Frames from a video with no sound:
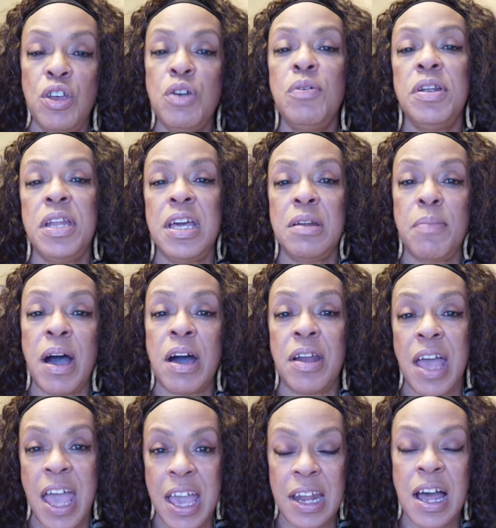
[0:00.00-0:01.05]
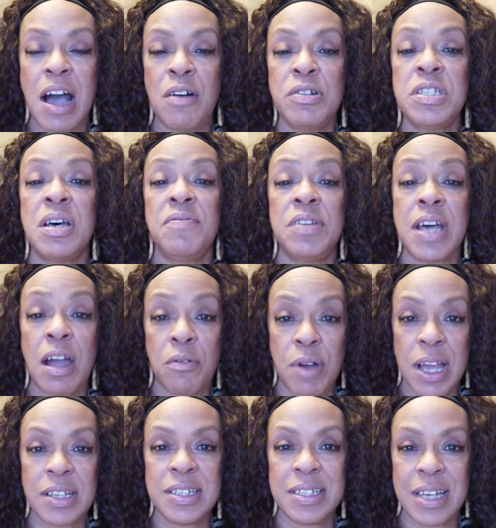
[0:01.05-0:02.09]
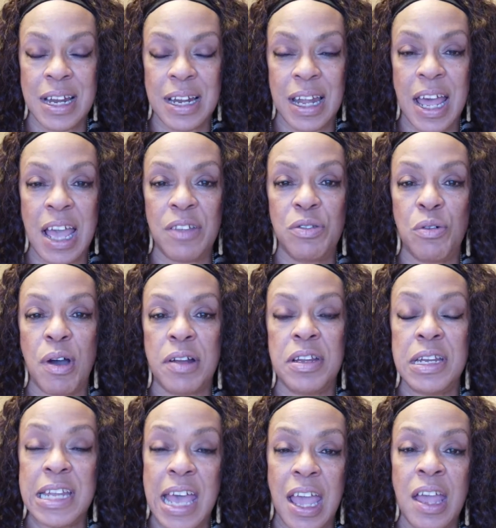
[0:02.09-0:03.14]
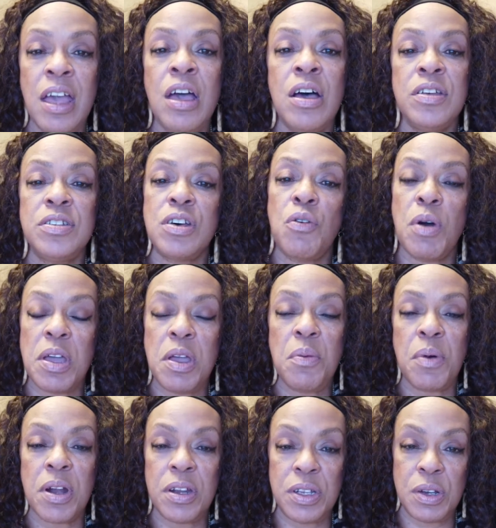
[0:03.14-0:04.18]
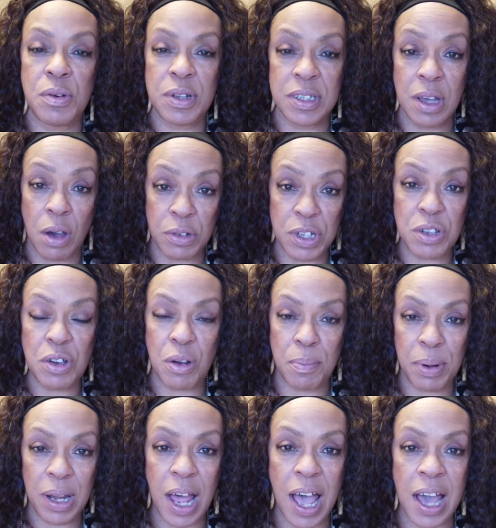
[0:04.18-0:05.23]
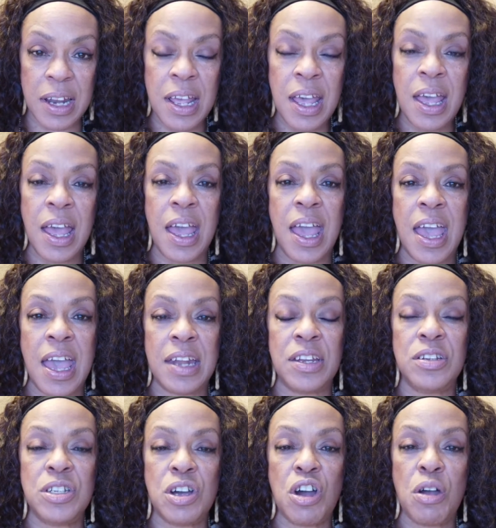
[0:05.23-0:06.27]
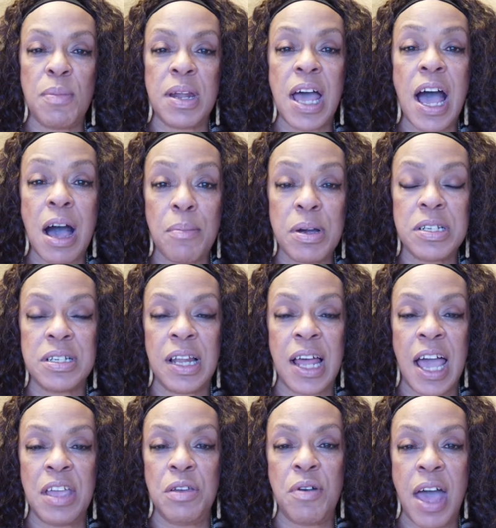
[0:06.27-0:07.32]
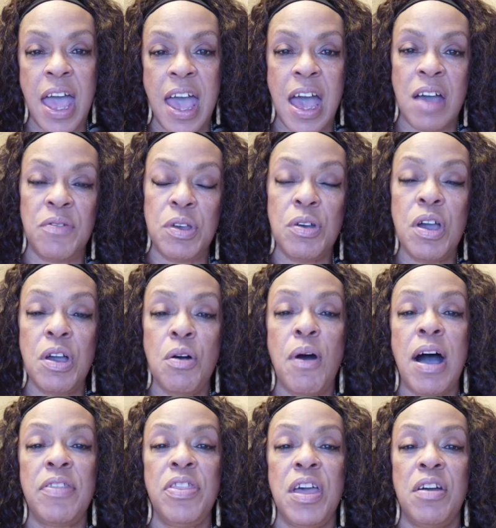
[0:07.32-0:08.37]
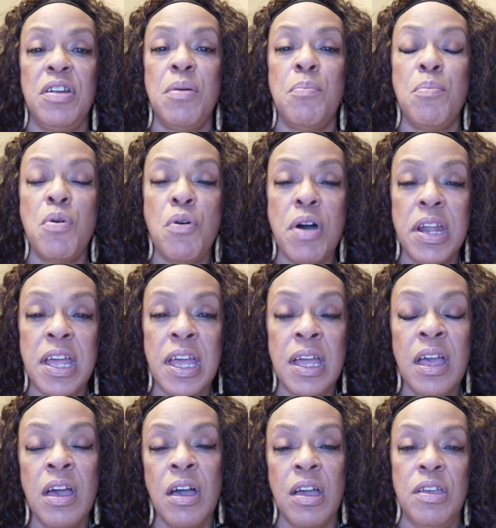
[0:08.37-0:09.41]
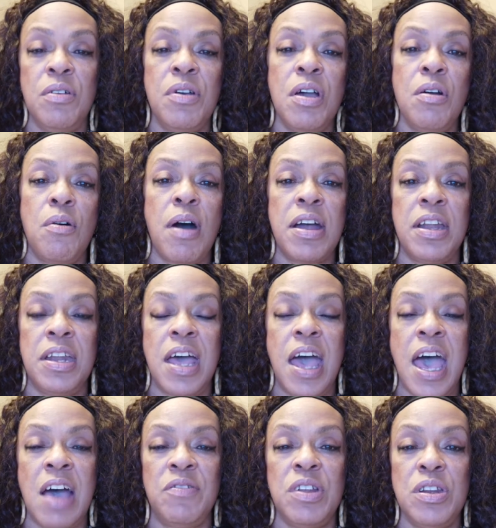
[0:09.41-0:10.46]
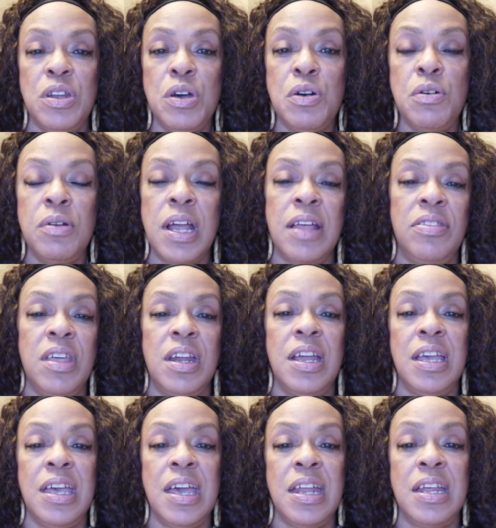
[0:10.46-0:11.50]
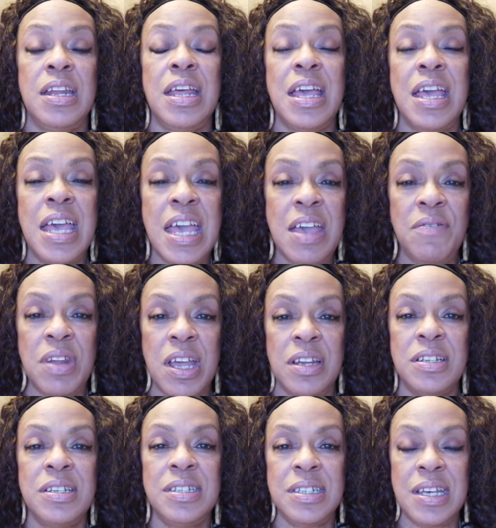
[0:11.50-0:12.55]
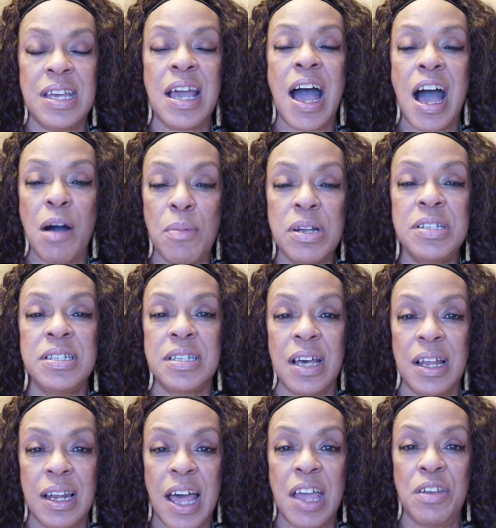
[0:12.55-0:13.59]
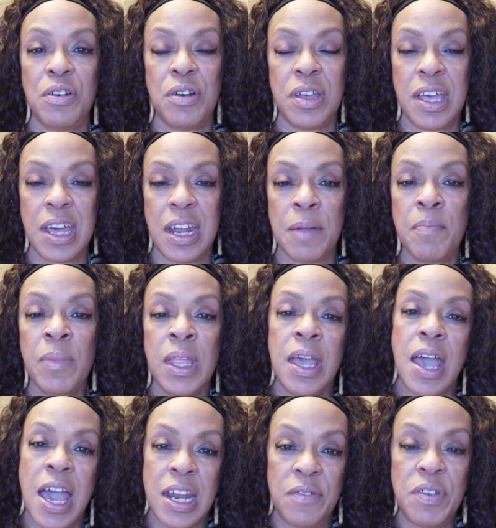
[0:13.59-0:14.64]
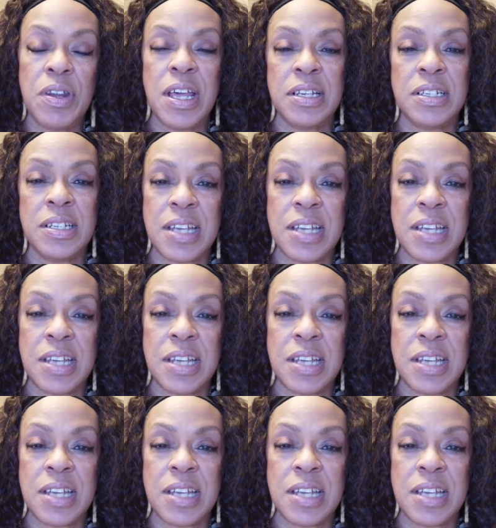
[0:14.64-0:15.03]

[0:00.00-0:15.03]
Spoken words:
you will need about 8 hours of direct sunlight throughout the day. So what you want to do is go to your plot and determine how much light you have. You can go out there in the morning, you can go out in the afternoon, and then again in the evening to see how much sunlight you're getting. And if you need